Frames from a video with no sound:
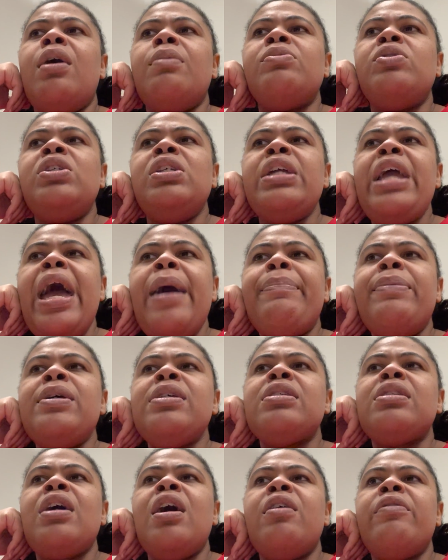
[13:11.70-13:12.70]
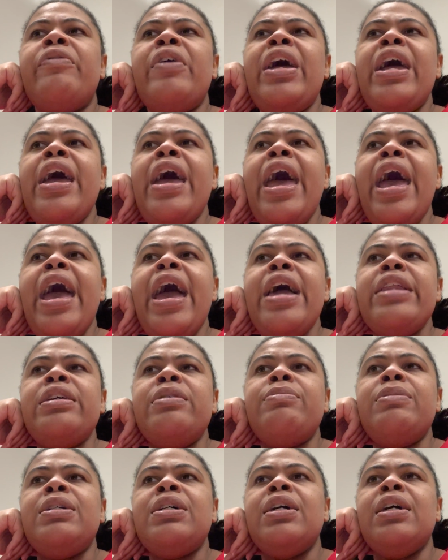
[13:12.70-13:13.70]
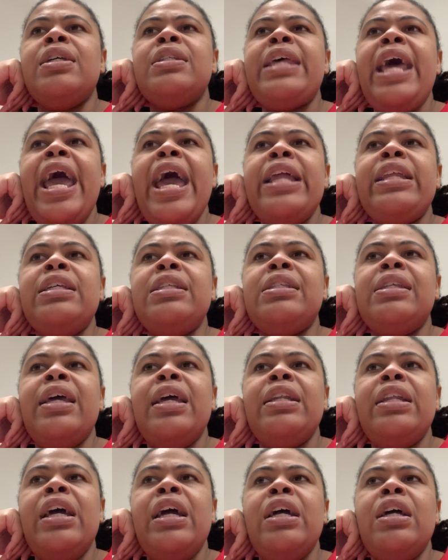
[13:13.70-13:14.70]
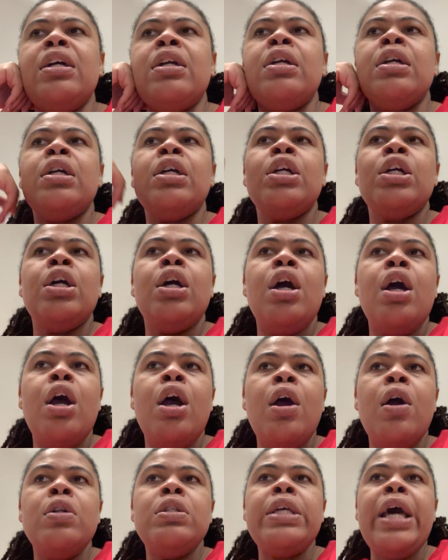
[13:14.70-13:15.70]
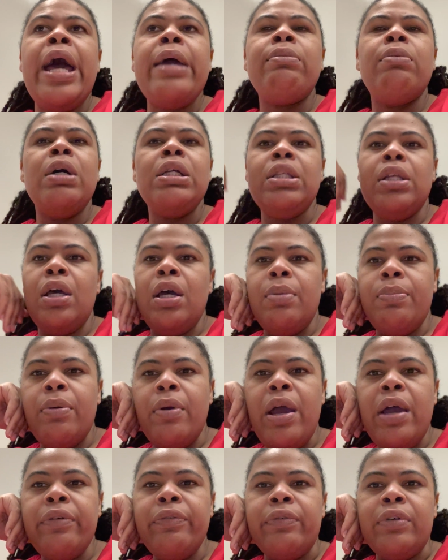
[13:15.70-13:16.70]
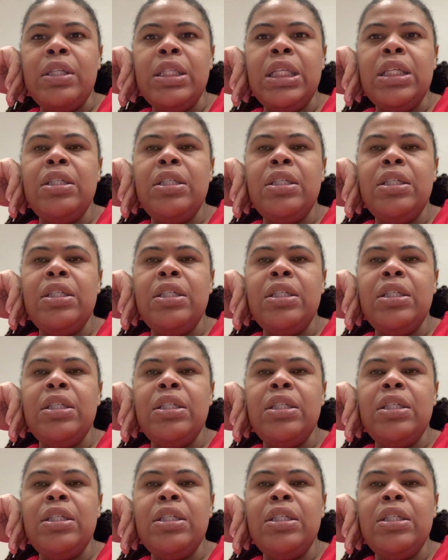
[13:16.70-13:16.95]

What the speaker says: she got pissed off at Hattie because Hattie said that her type wasn't her preference.